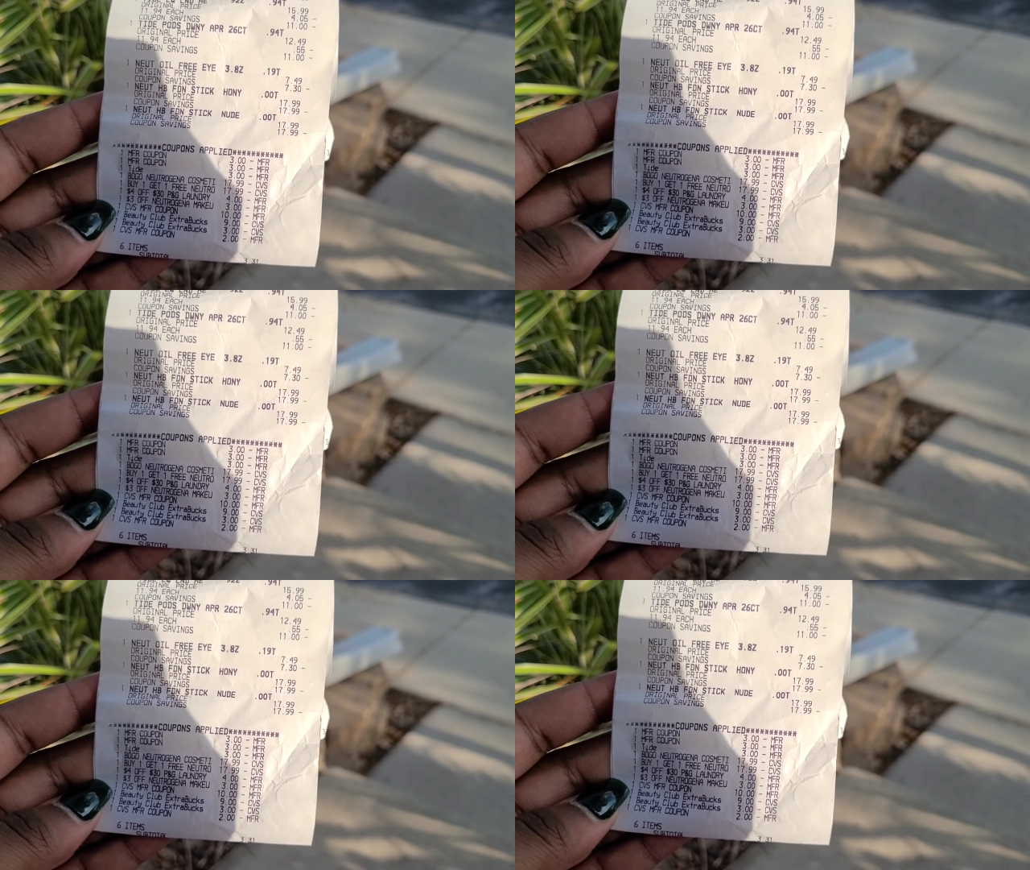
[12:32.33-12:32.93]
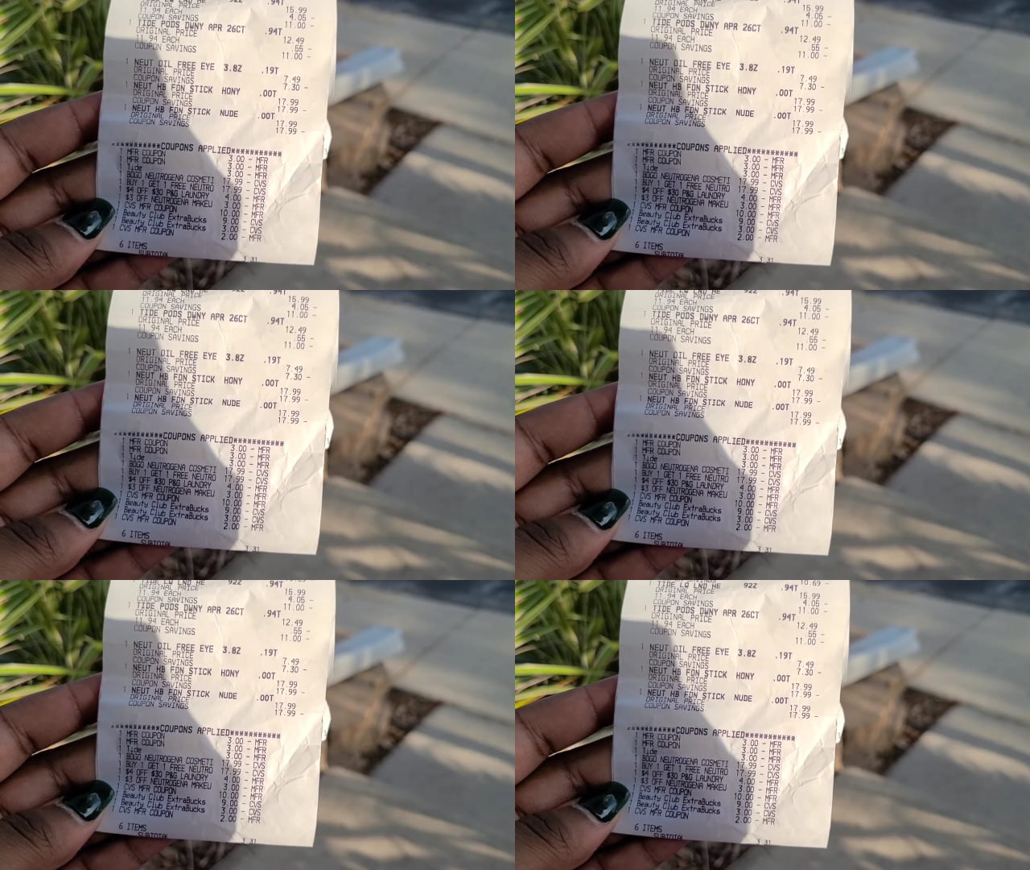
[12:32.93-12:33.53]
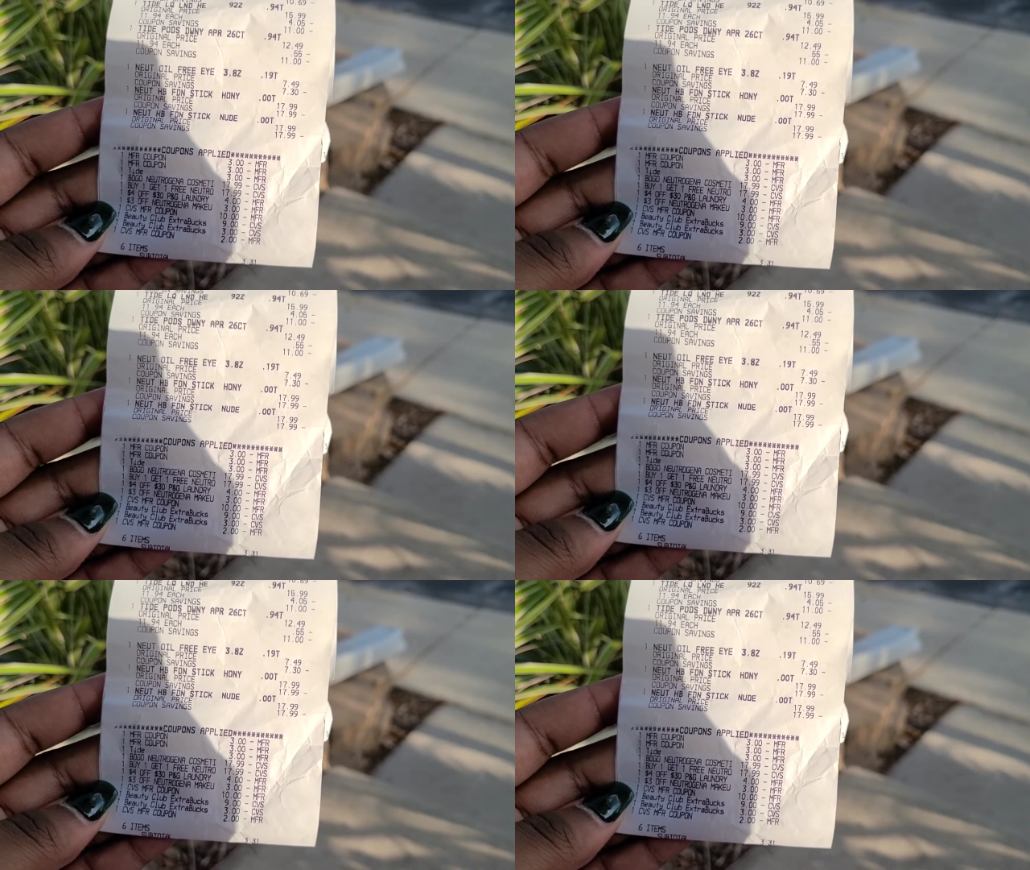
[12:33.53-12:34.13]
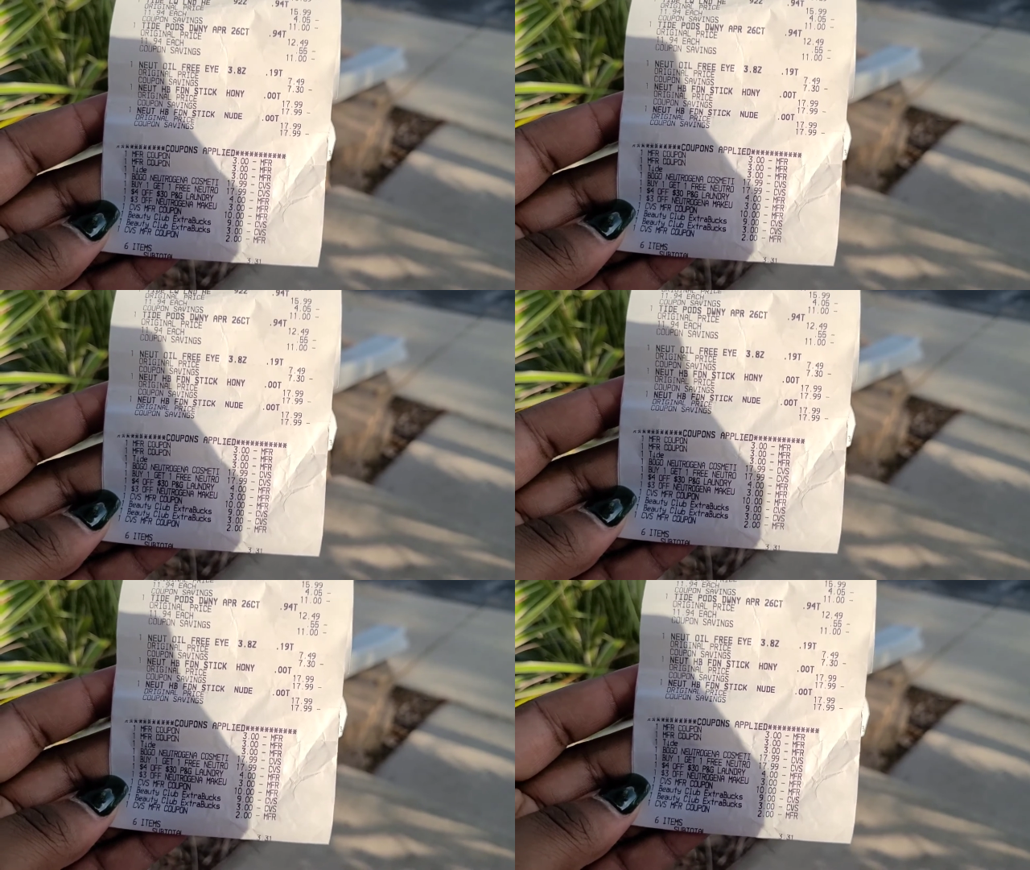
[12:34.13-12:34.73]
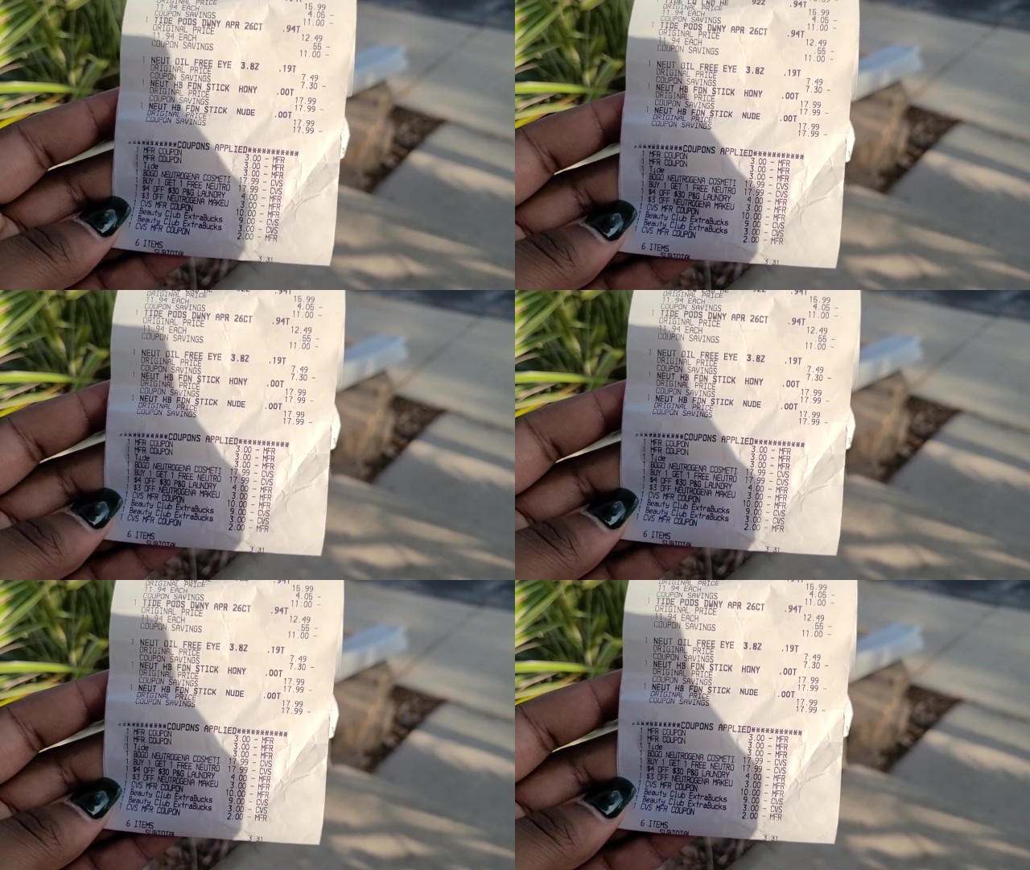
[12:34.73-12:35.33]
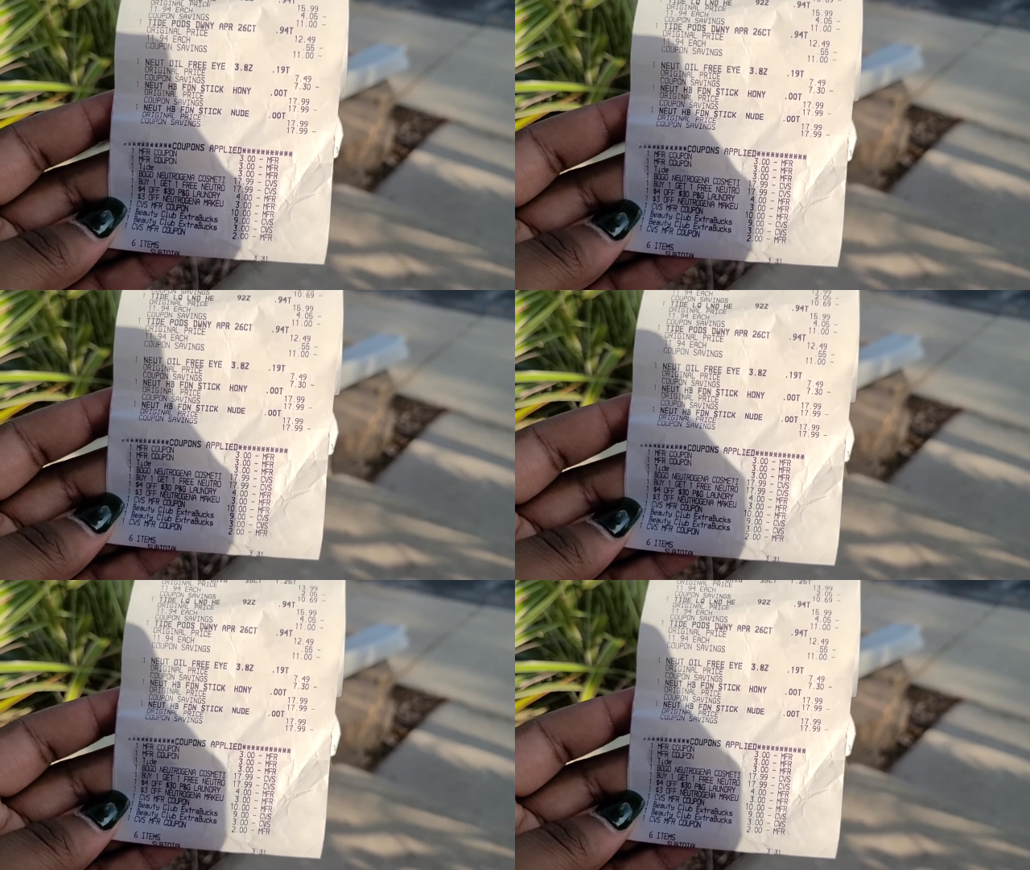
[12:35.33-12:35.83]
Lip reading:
[unreadable: no face in view]